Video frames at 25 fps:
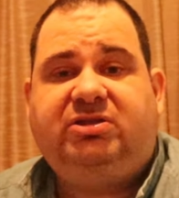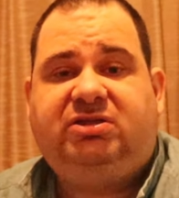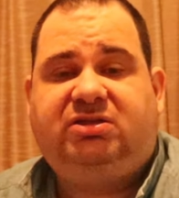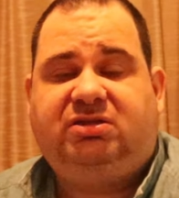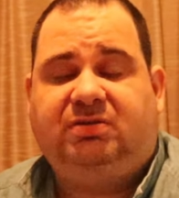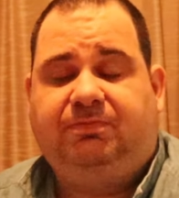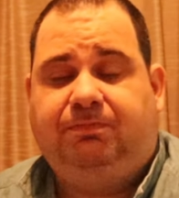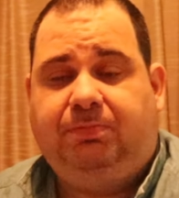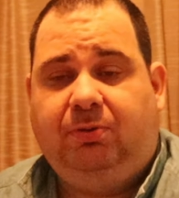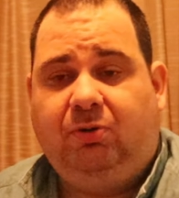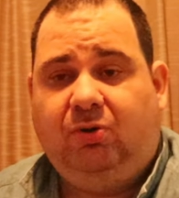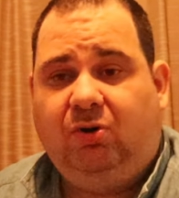is
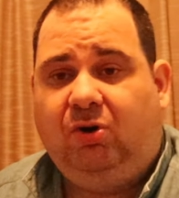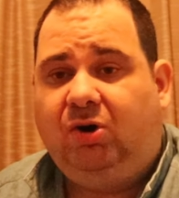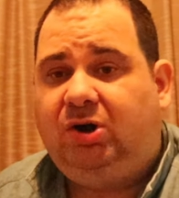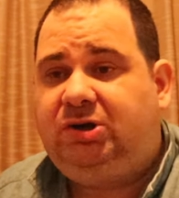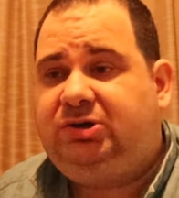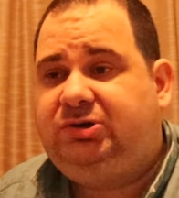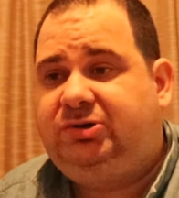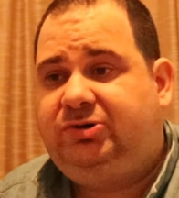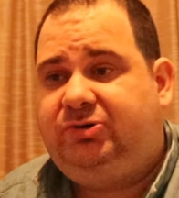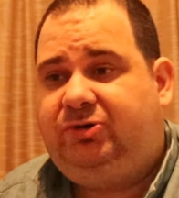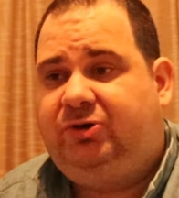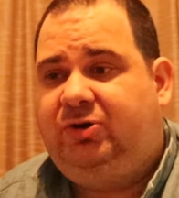
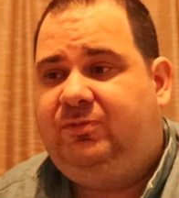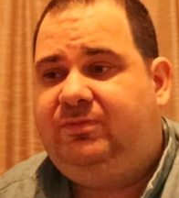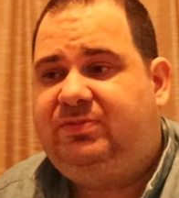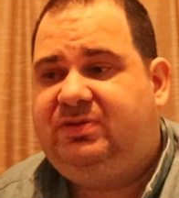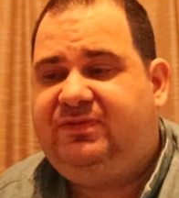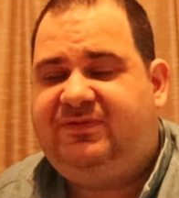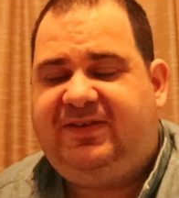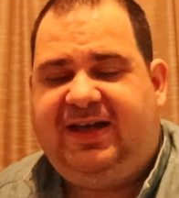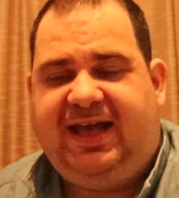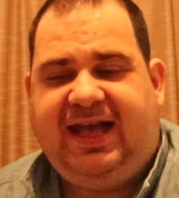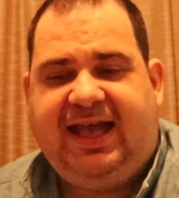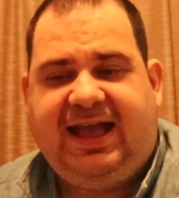support
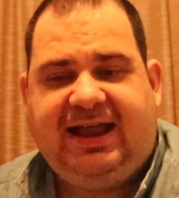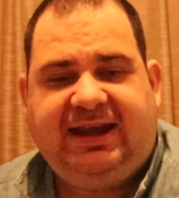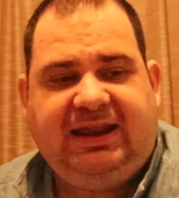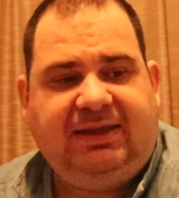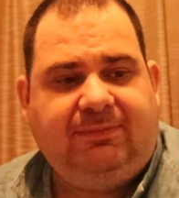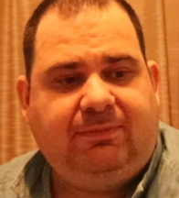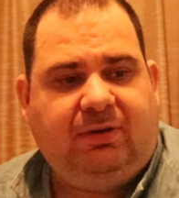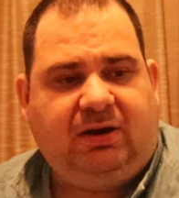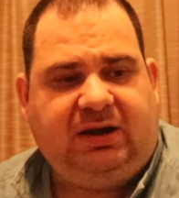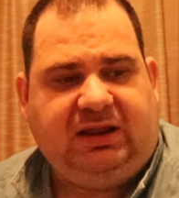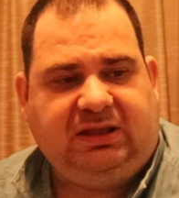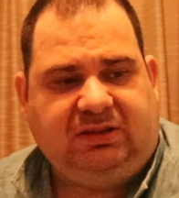groups for
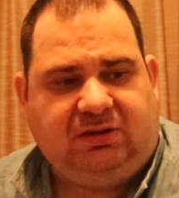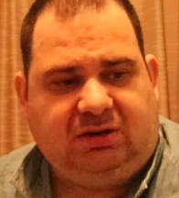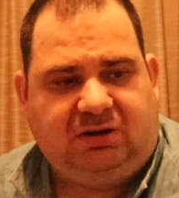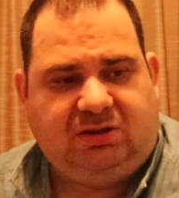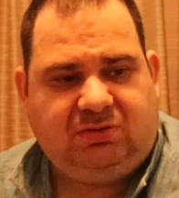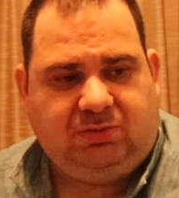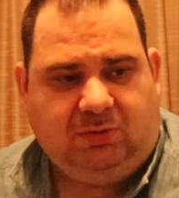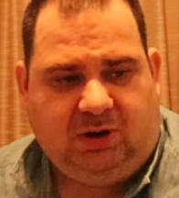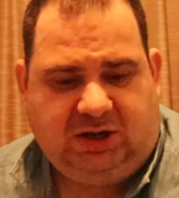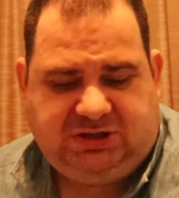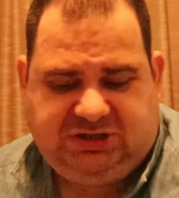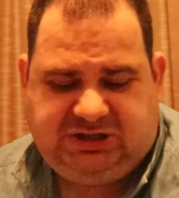anybody
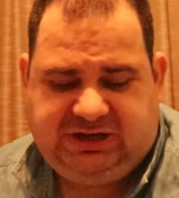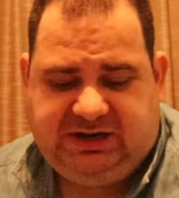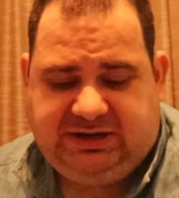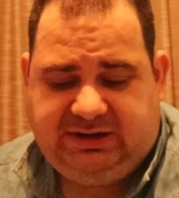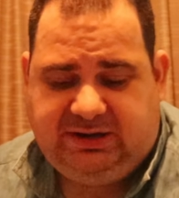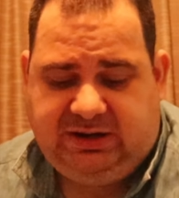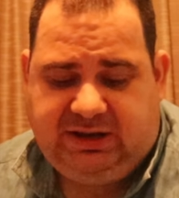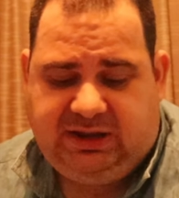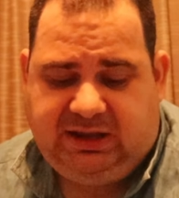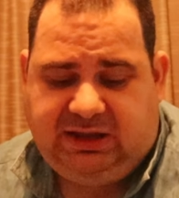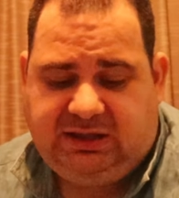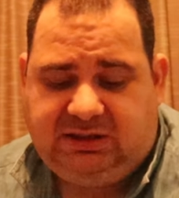that's
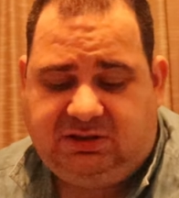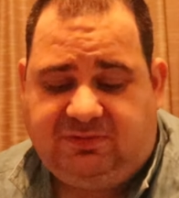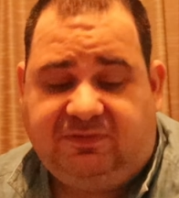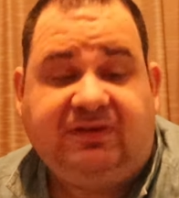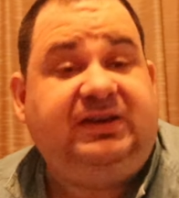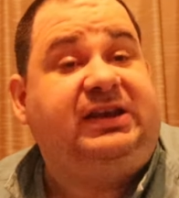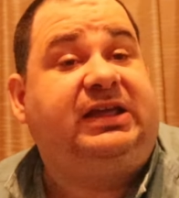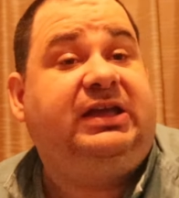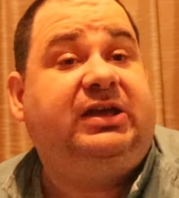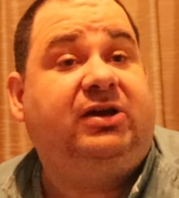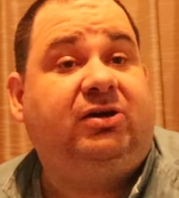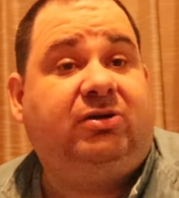watching these
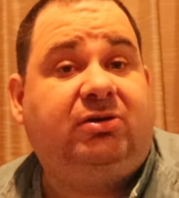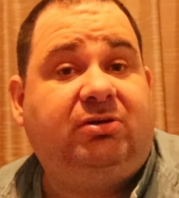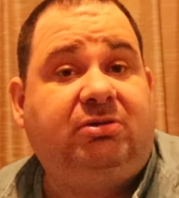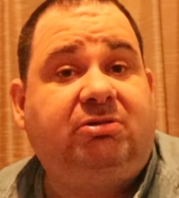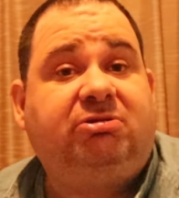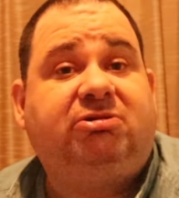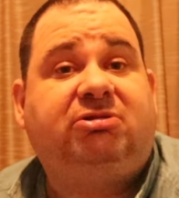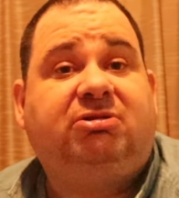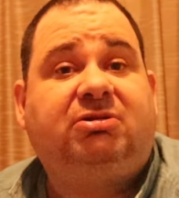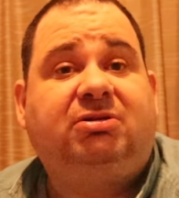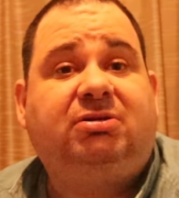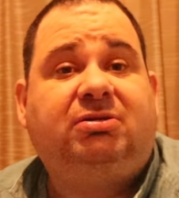
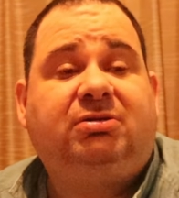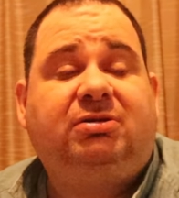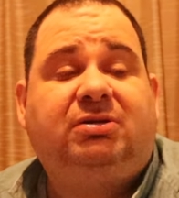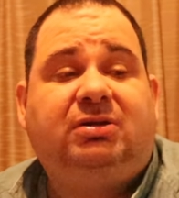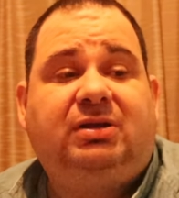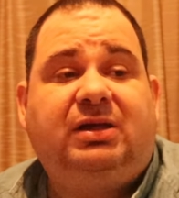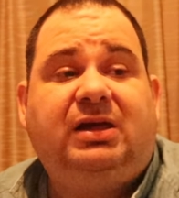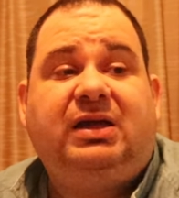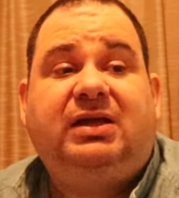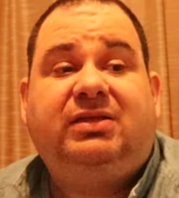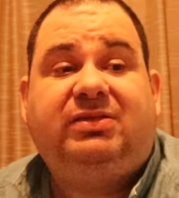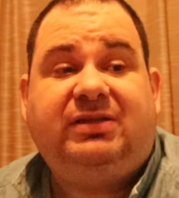videos.
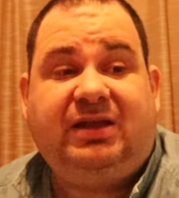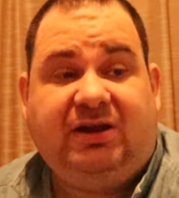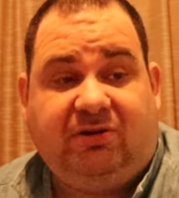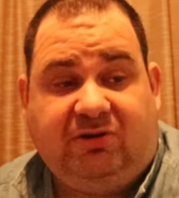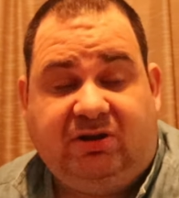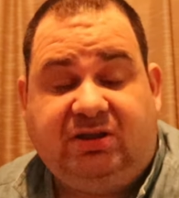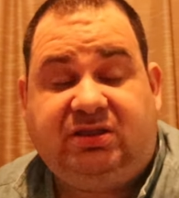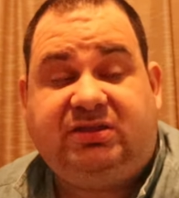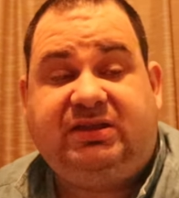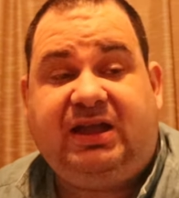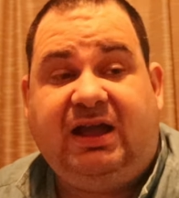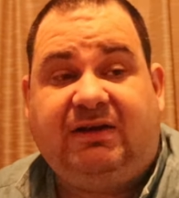
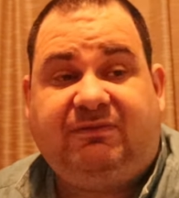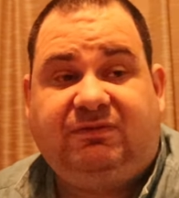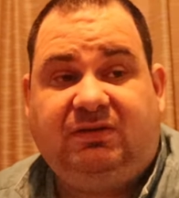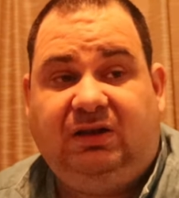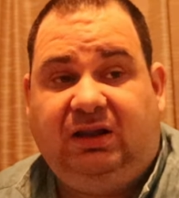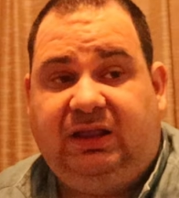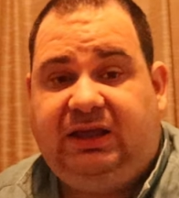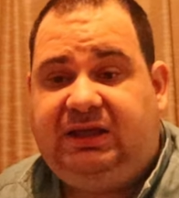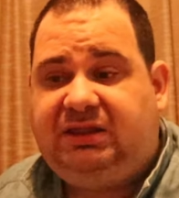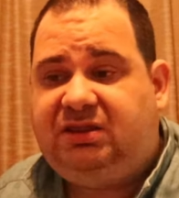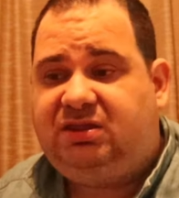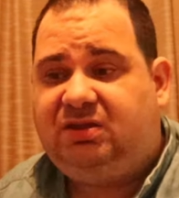There is
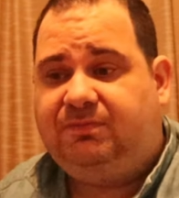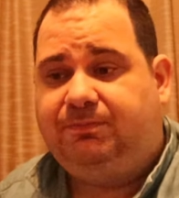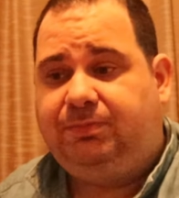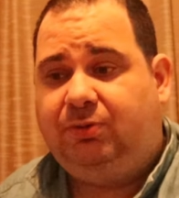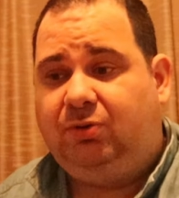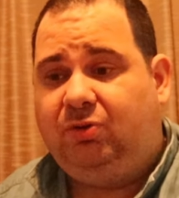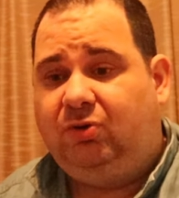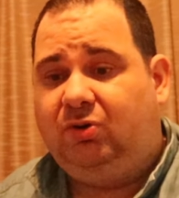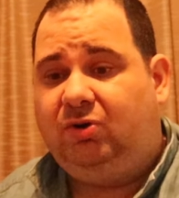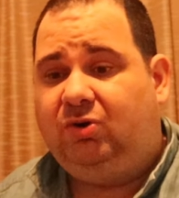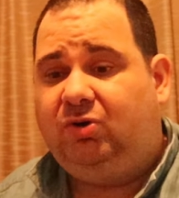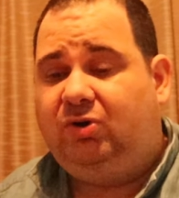definitely
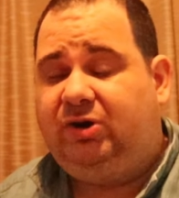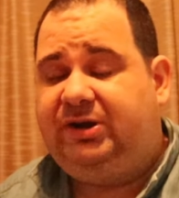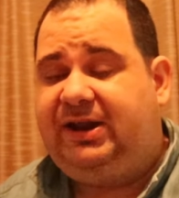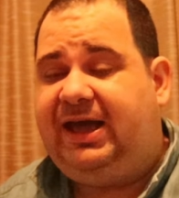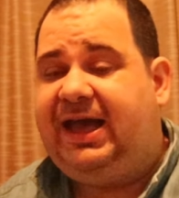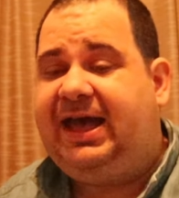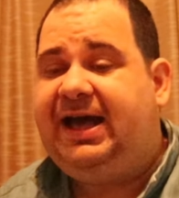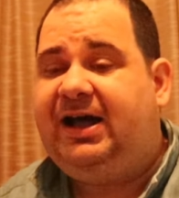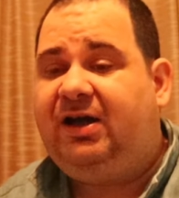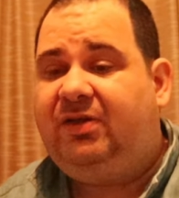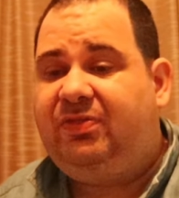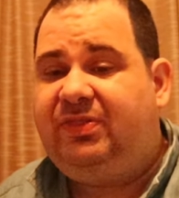
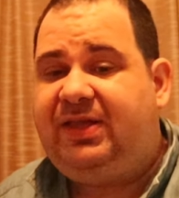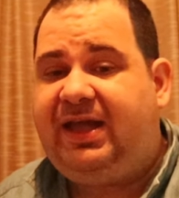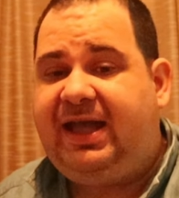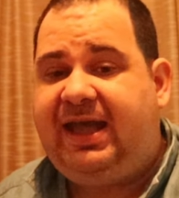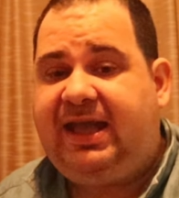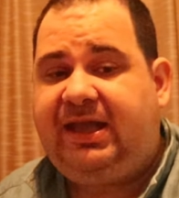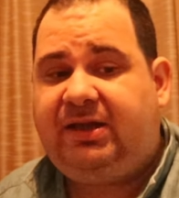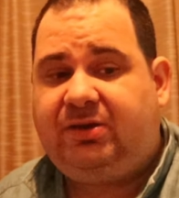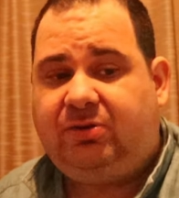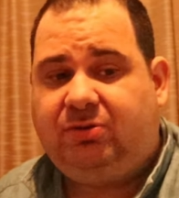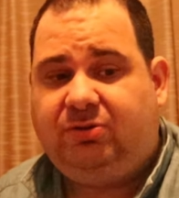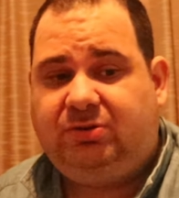support out
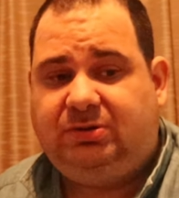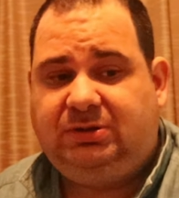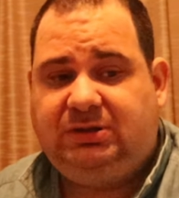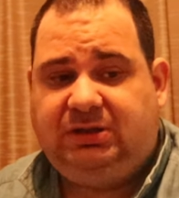there.